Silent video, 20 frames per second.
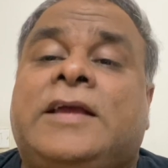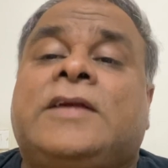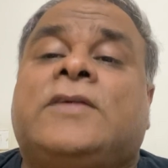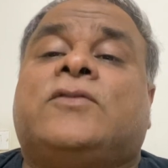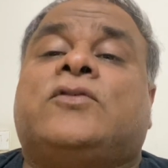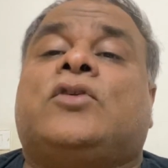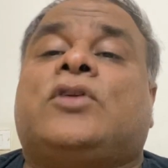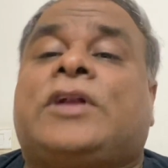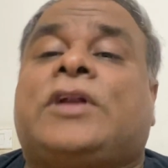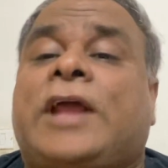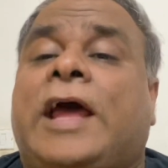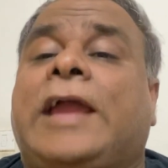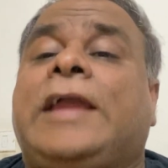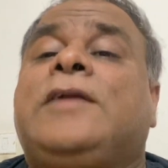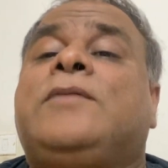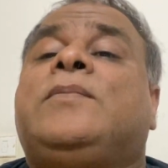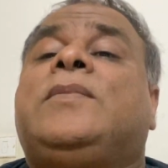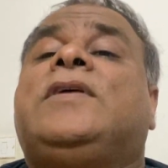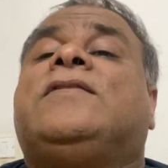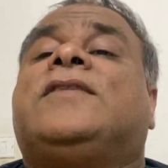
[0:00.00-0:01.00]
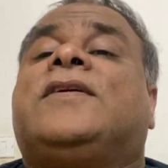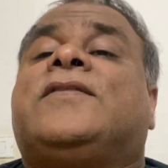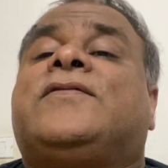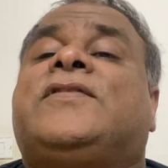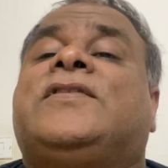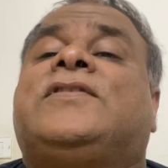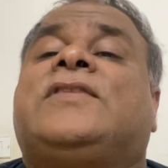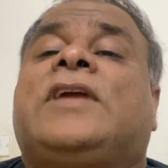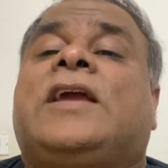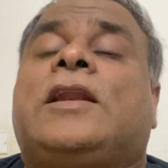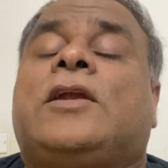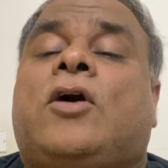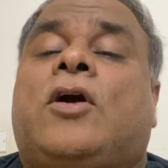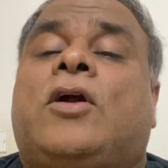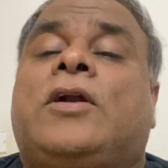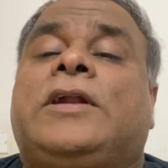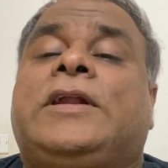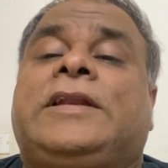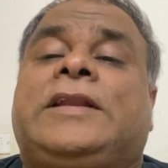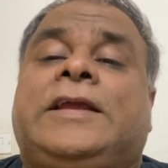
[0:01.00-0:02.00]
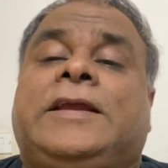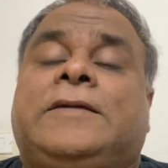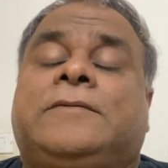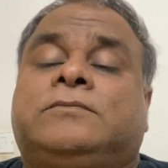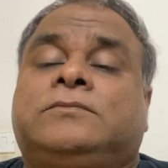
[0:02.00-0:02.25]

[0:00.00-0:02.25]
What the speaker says: So time is a physical quantity.